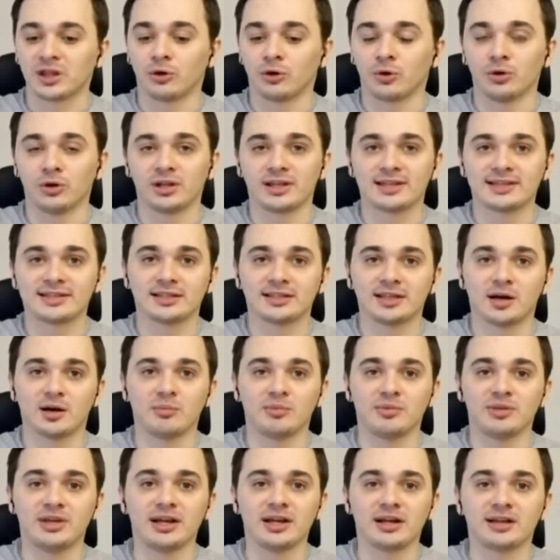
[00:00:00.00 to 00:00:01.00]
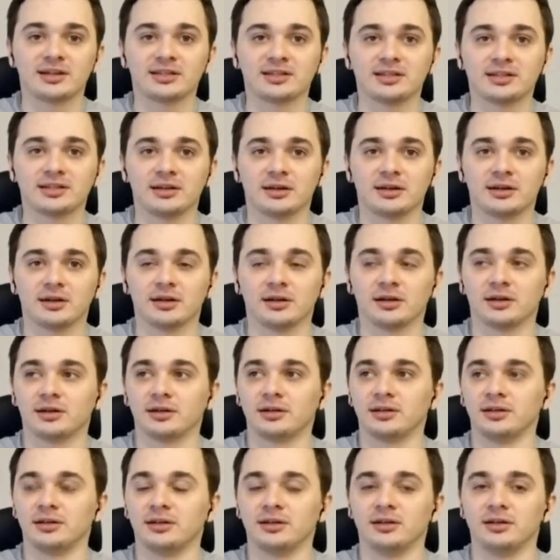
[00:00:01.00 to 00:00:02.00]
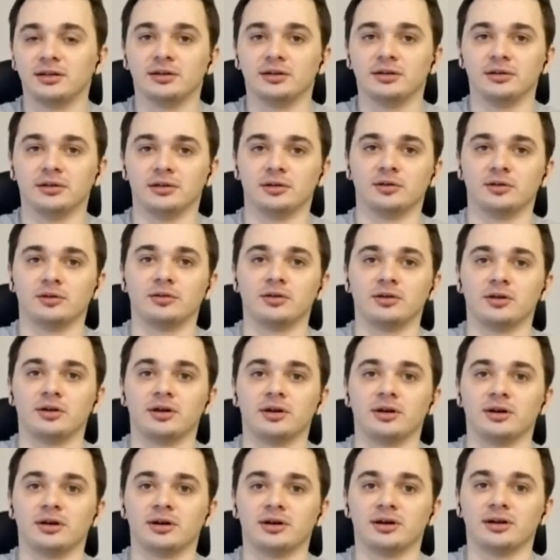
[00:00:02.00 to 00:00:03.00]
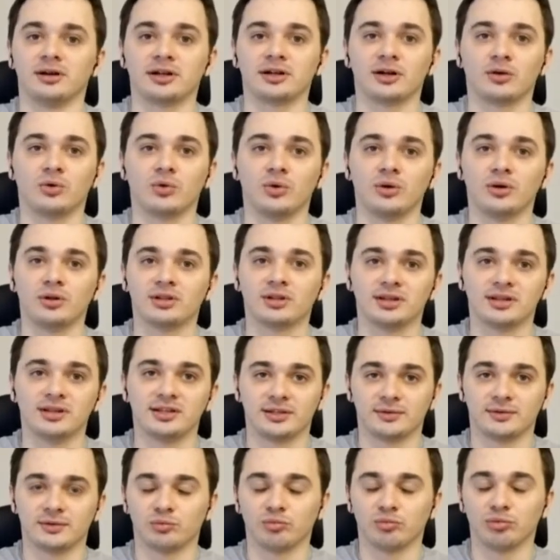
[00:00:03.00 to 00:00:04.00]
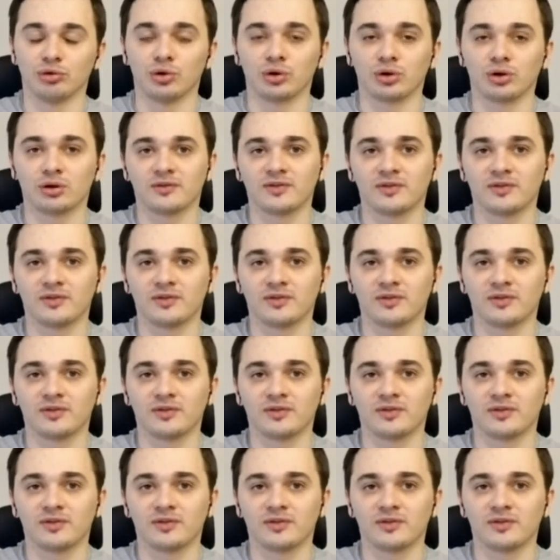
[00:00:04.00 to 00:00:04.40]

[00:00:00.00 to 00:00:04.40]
If you have a live equipment, if you're working on site,